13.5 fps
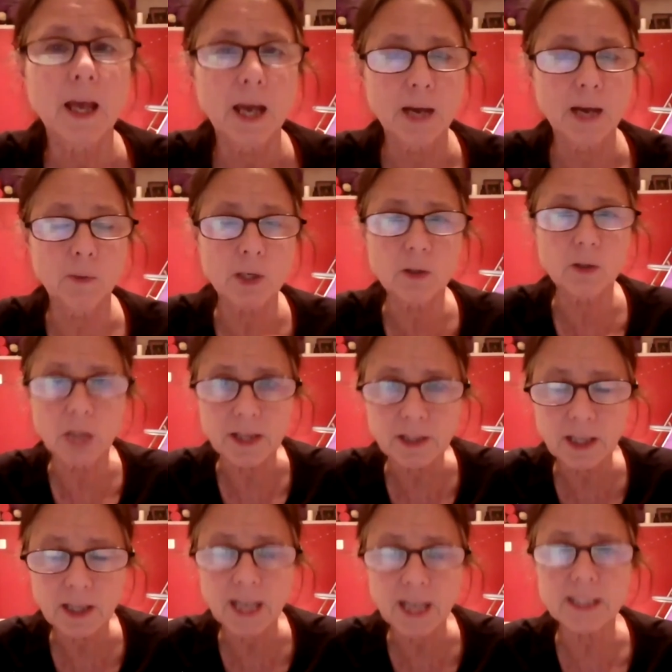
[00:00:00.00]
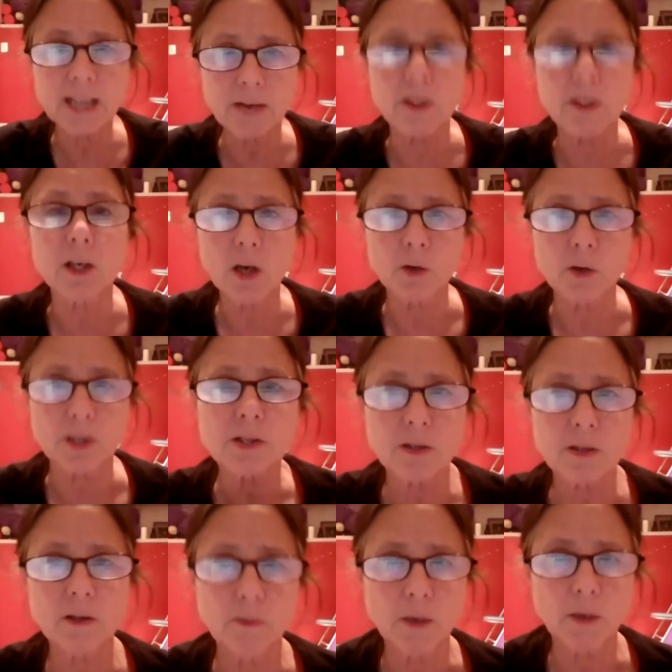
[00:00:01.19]
And when you let the leg down, then notice
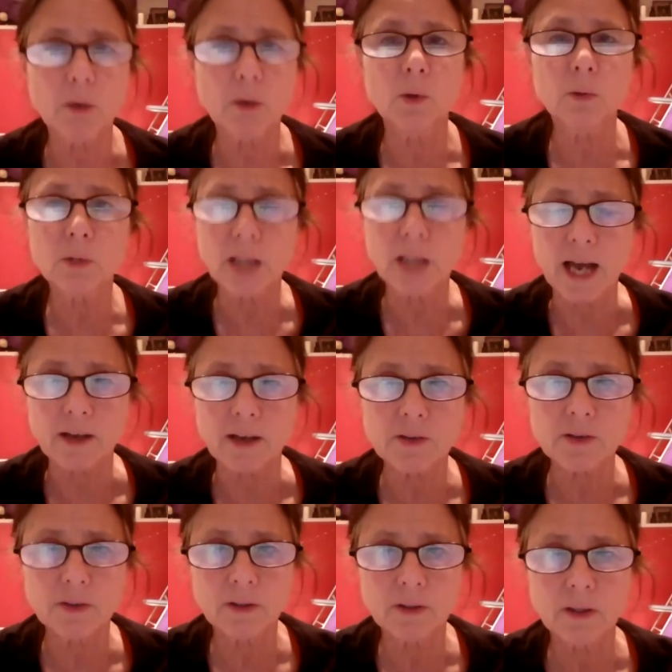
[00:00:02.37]
the butt will relax.